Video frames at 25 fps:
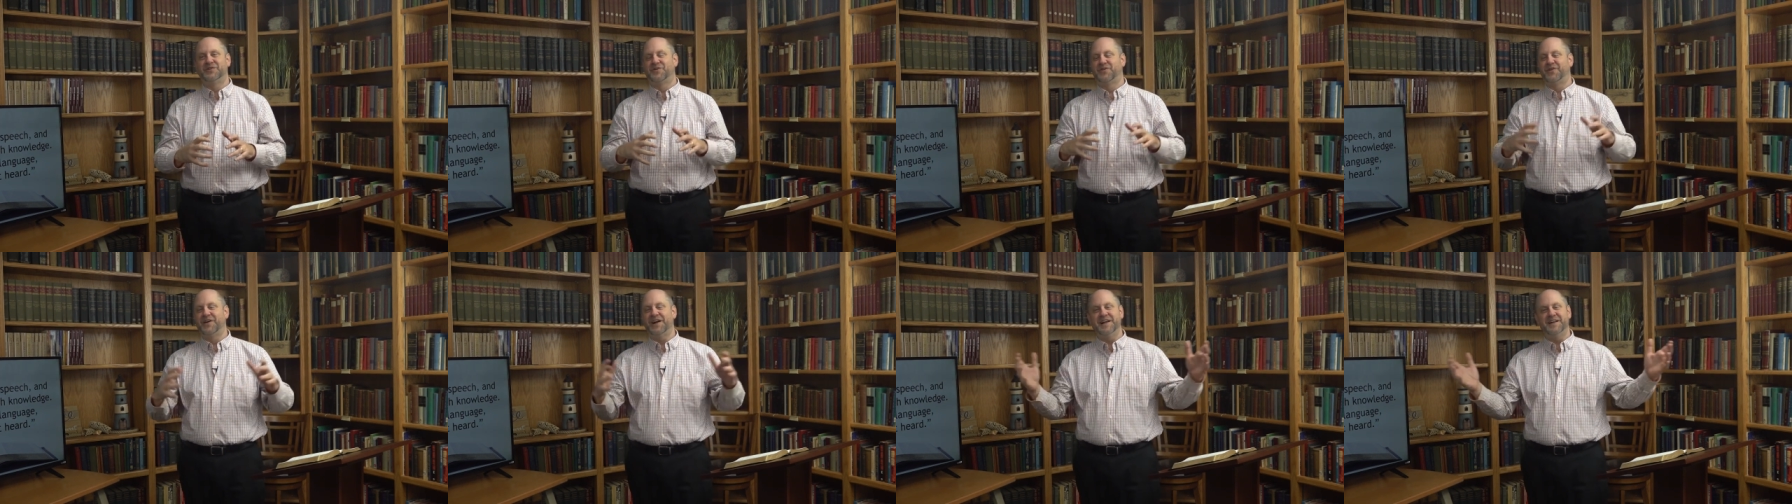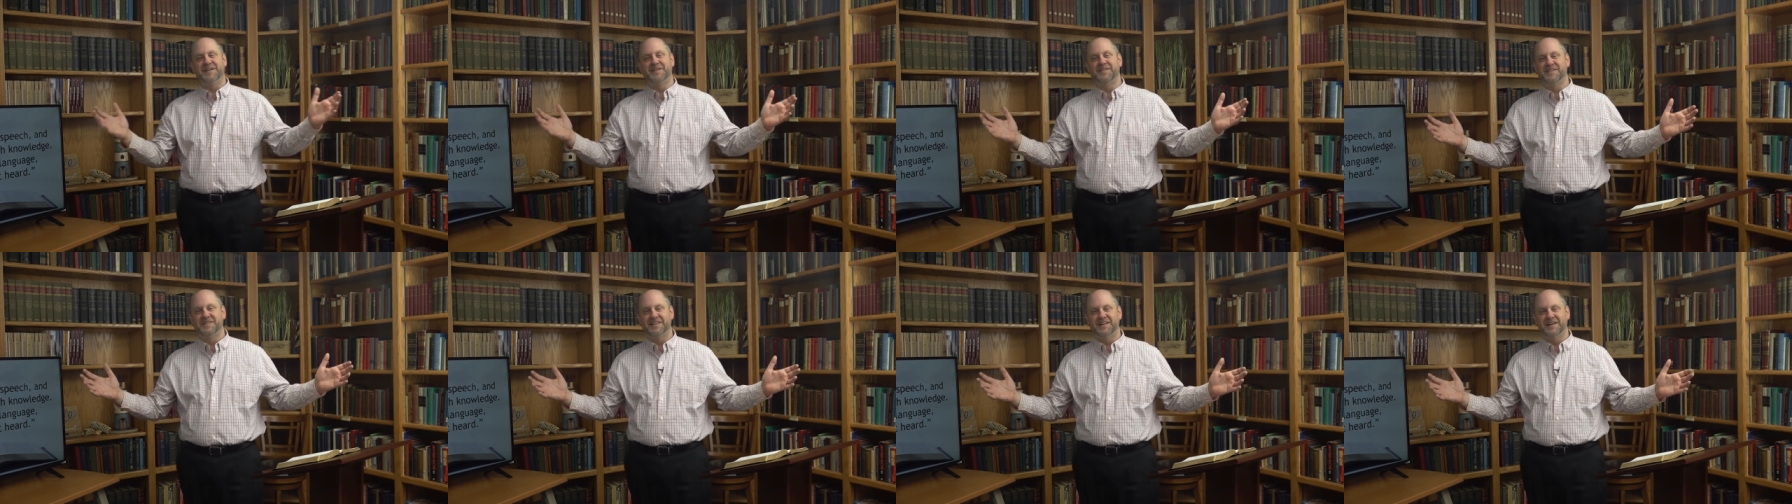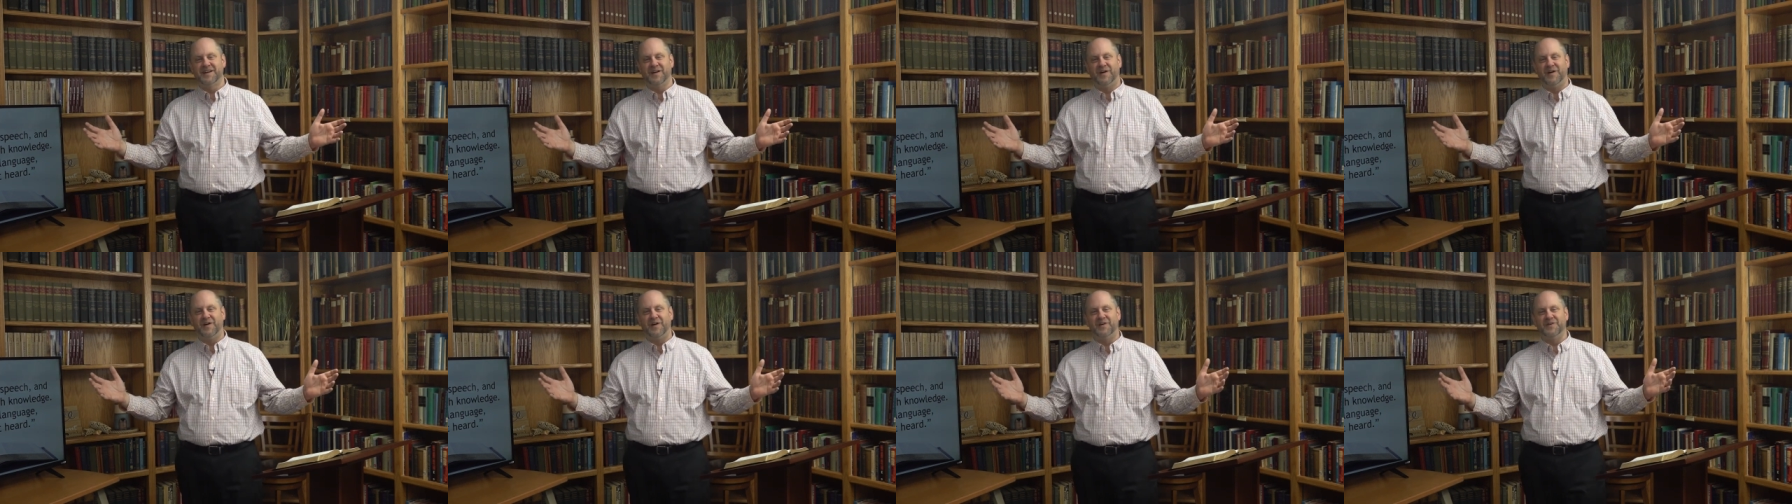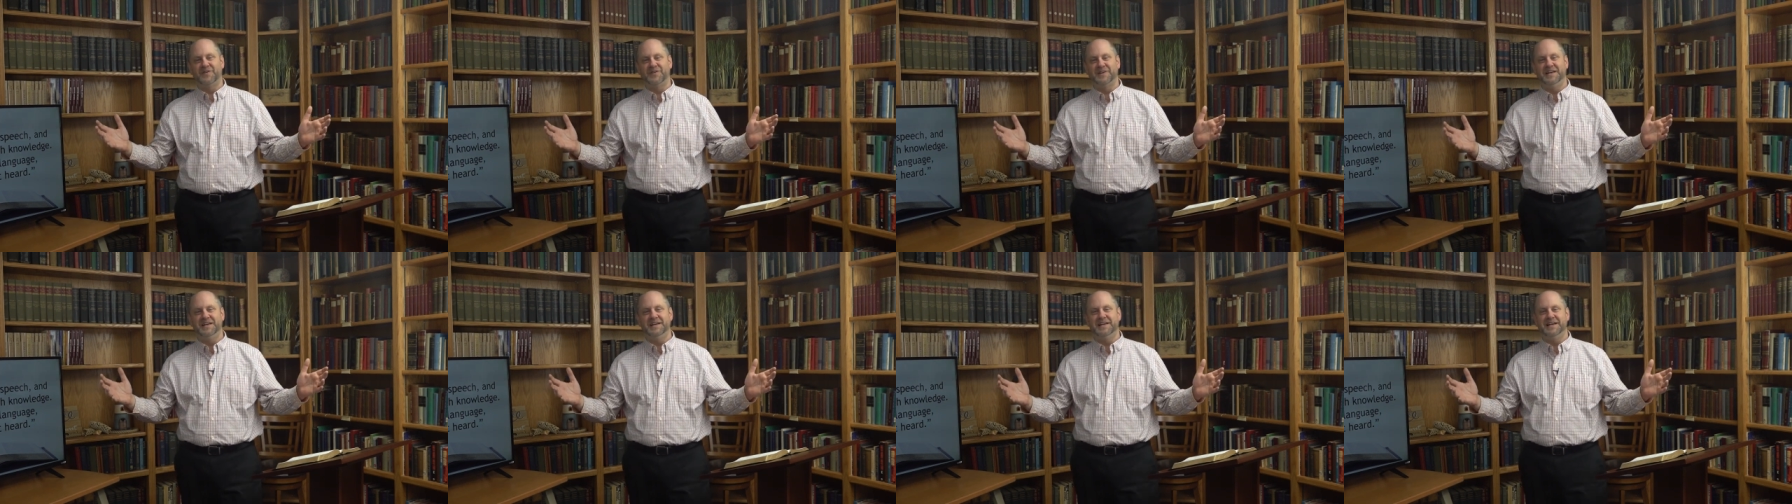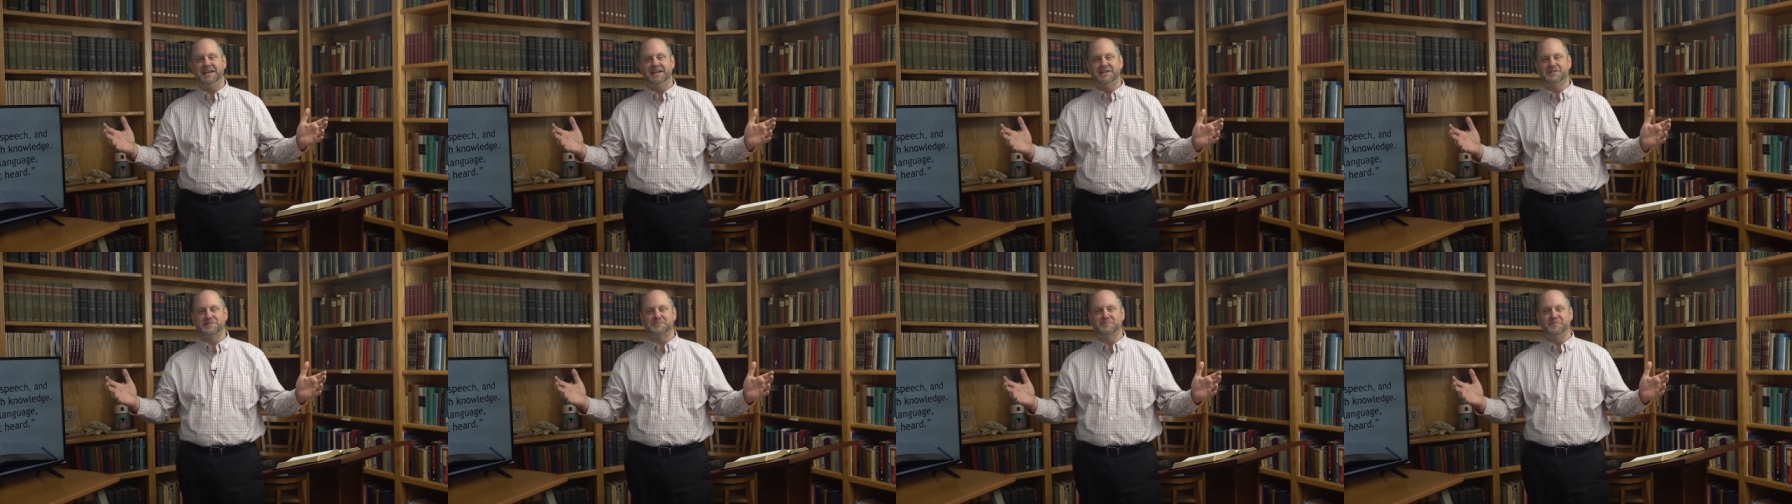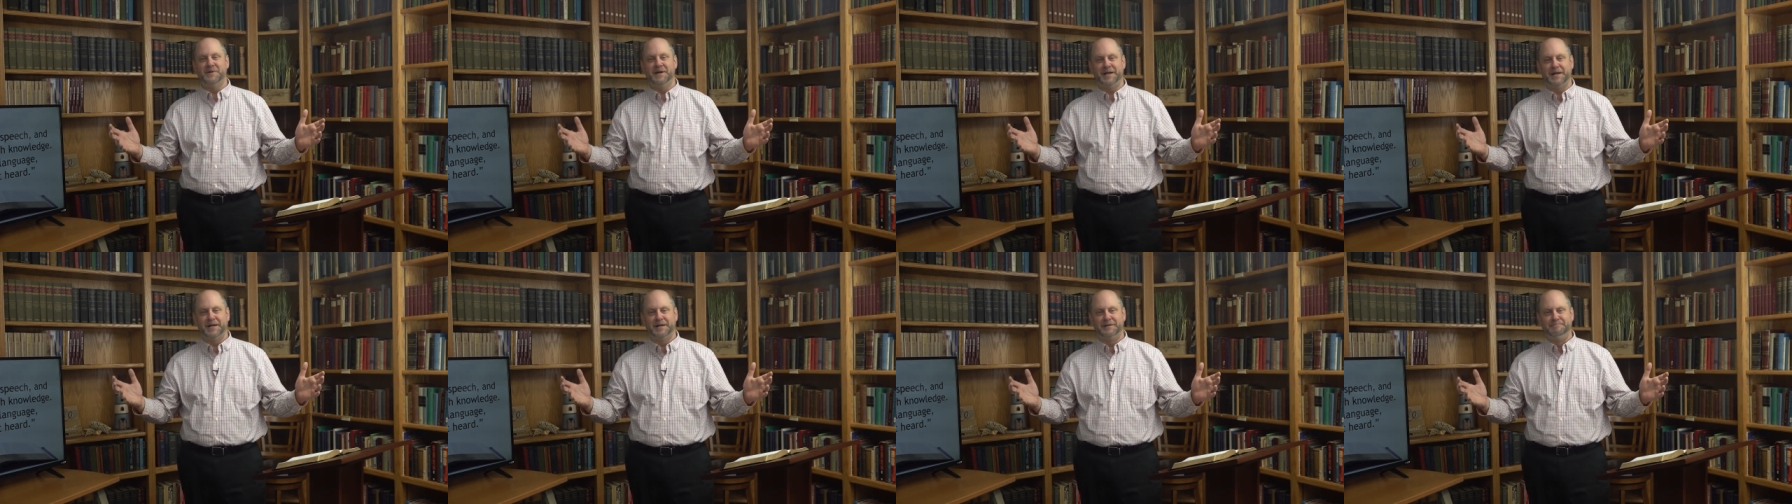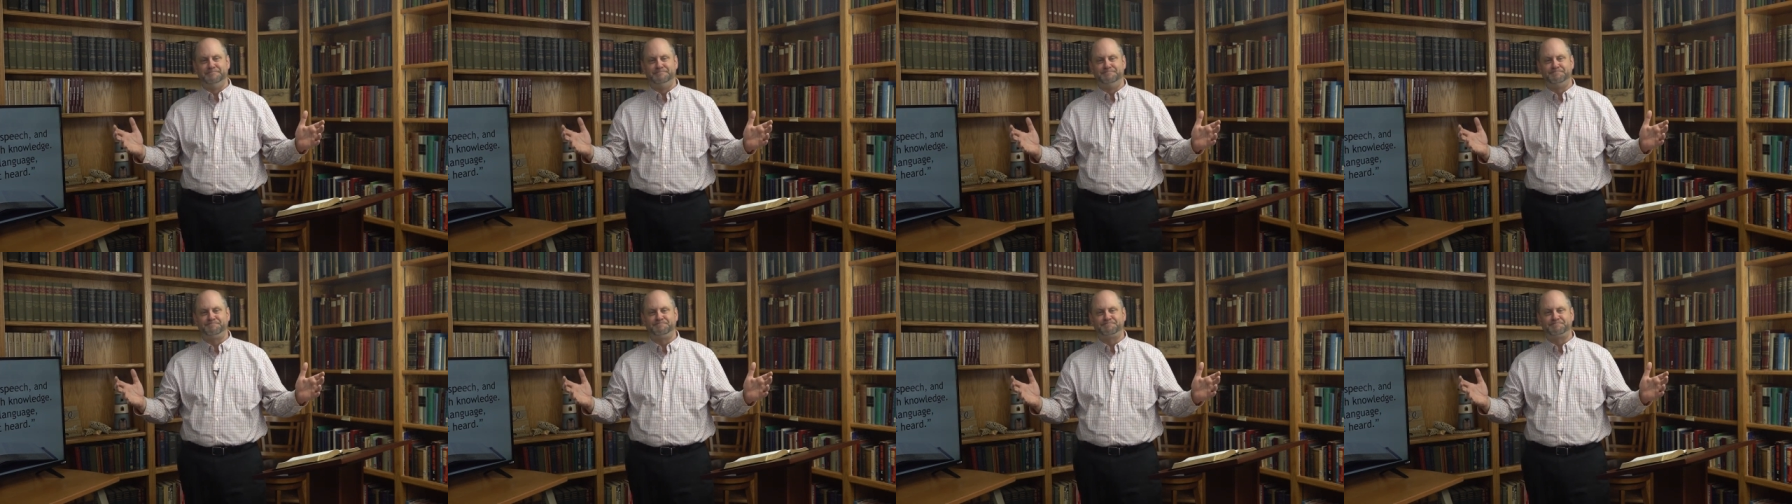greater than all He has made.